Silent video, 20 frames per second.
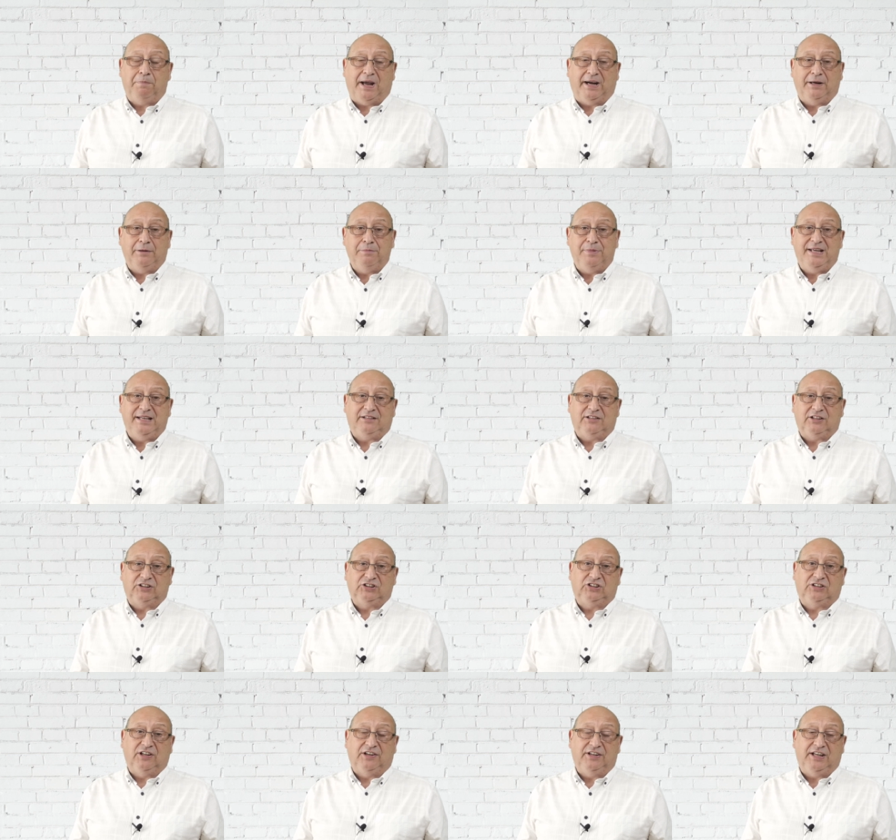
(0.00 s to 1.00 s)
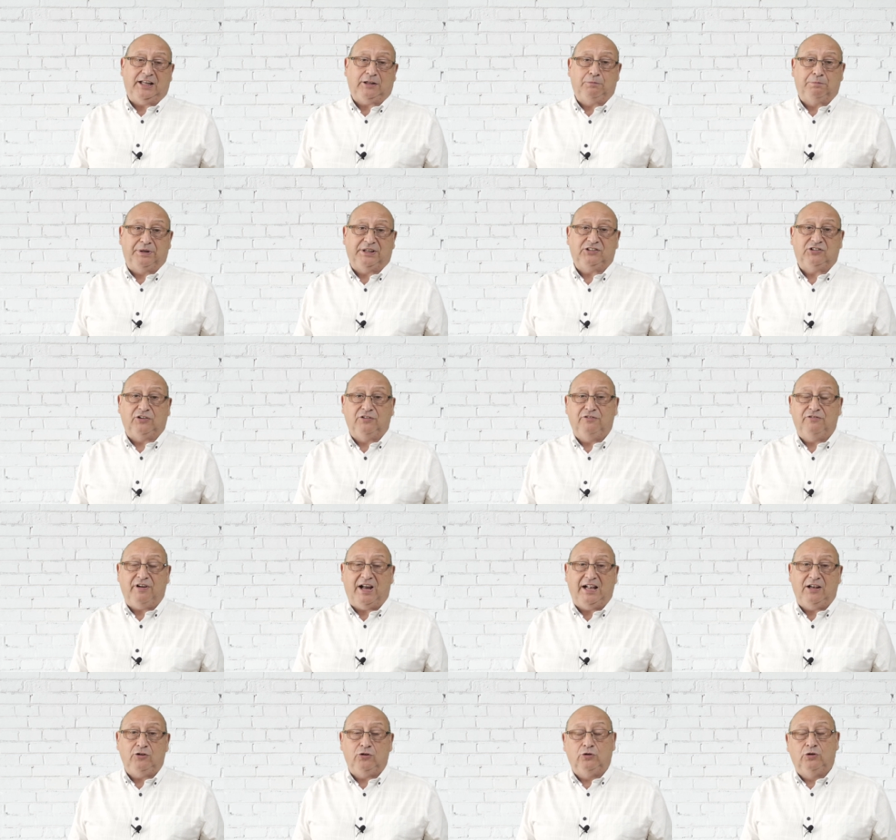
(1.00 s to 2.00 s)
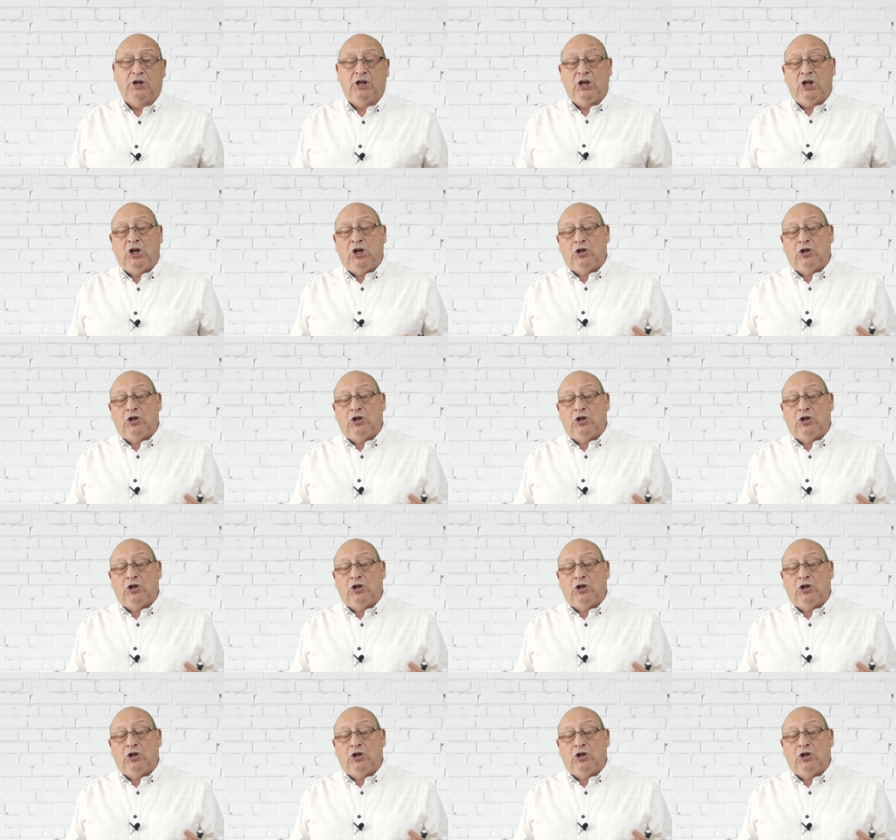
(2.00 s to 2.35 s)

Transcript: parameters, the net present value,